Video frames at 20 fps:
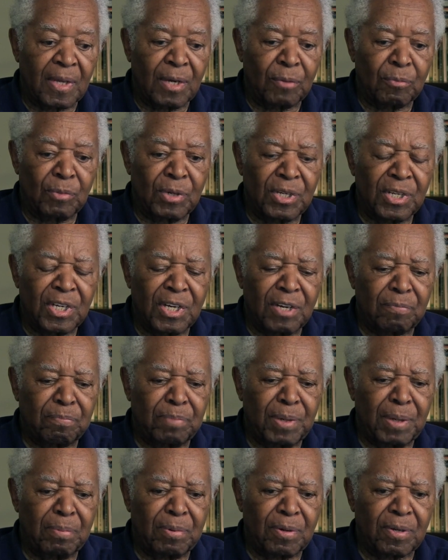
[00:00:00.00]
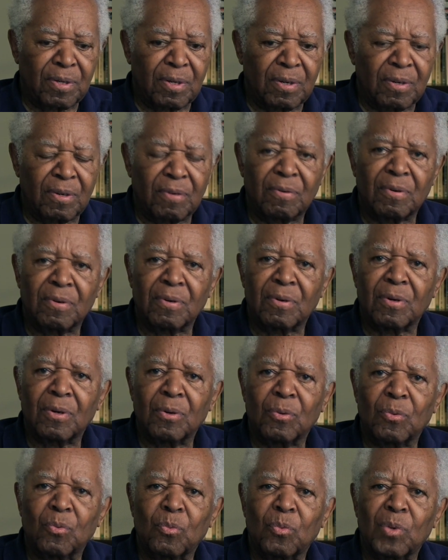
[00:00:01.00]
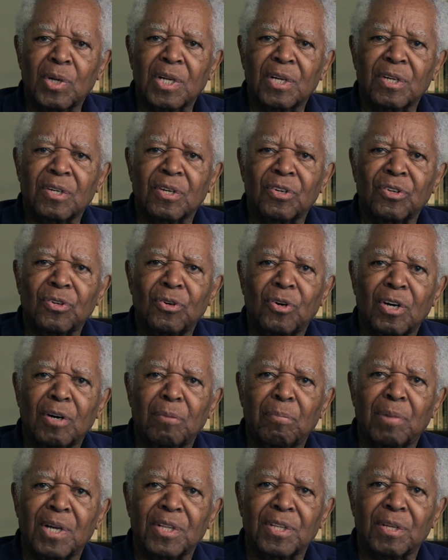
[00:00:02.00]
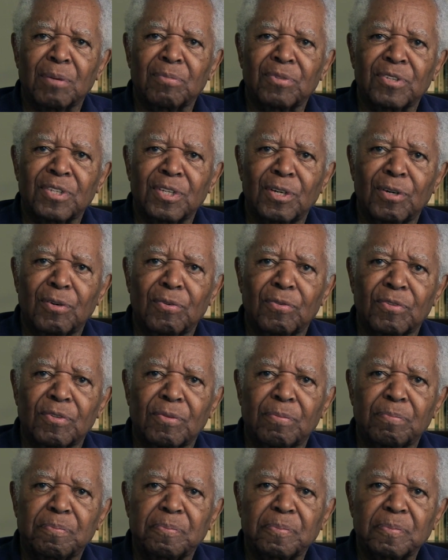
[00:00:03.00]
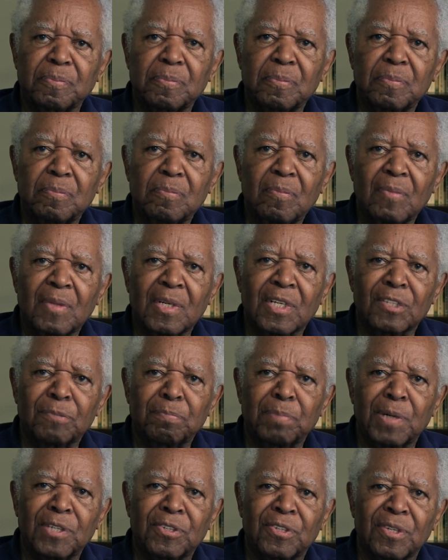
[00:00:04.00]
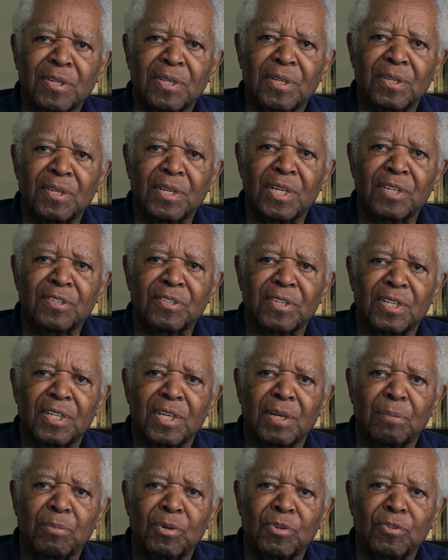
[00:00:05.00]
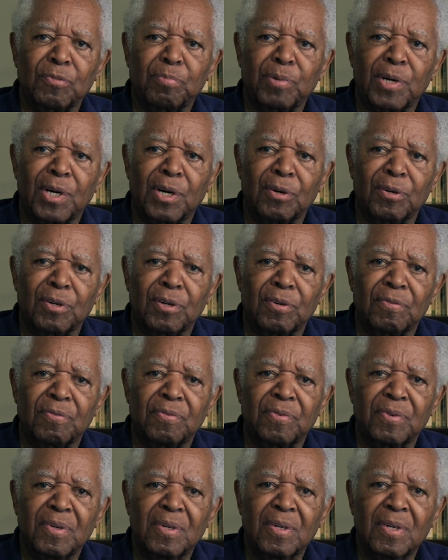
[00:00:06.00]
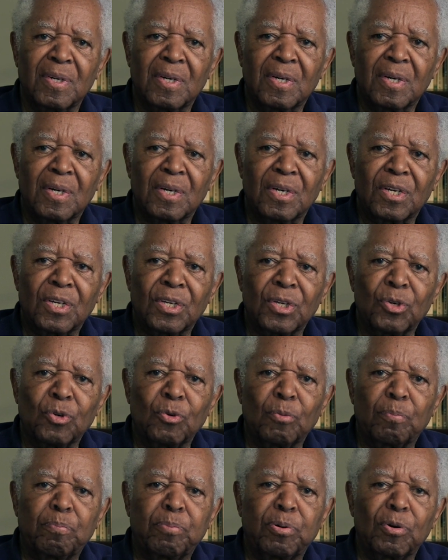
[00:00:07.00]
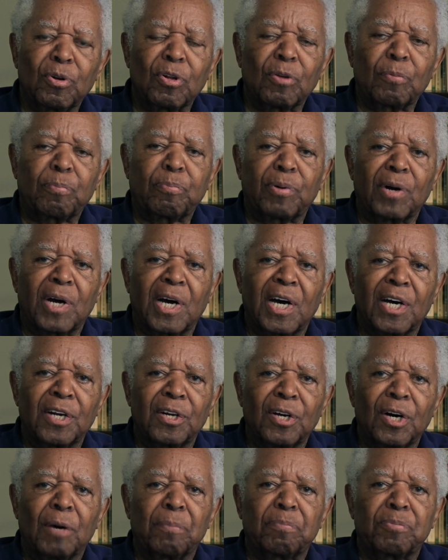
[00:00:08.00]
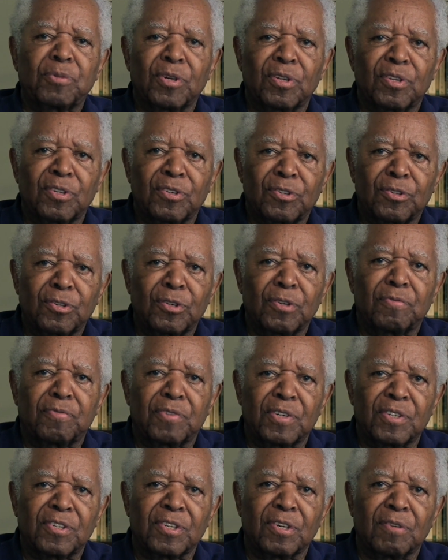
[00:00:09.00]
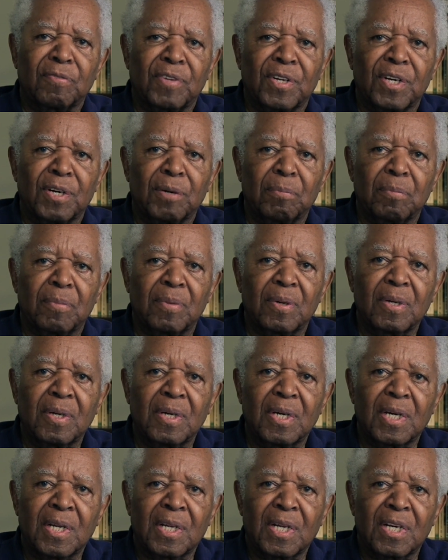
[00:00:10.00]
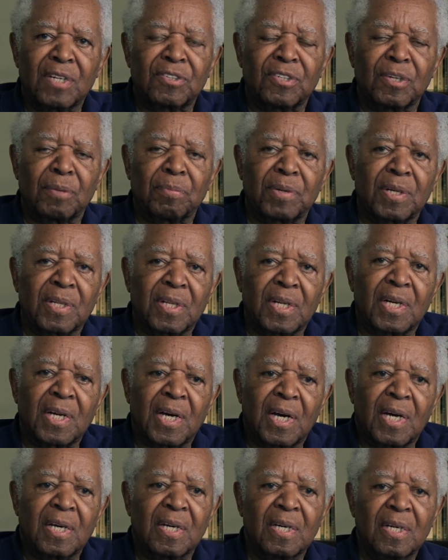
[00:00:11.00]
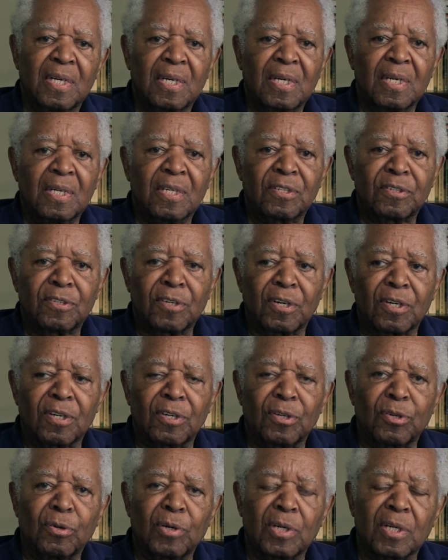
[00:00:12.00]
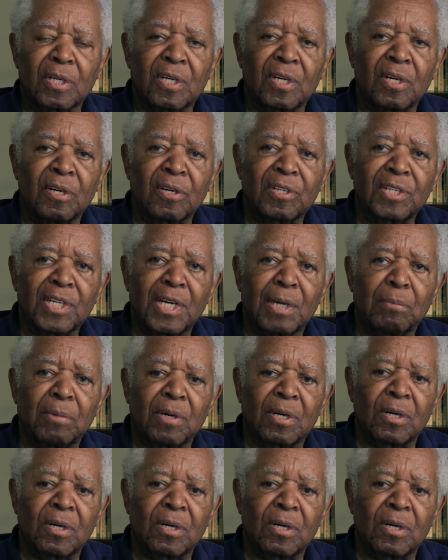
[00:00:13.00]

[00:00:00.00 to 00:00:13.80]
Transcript: And when you get people willing to talk about themselves, especially the things that they're most proud of, you pull pride up to the surface of them. And that's something that I started doing a long time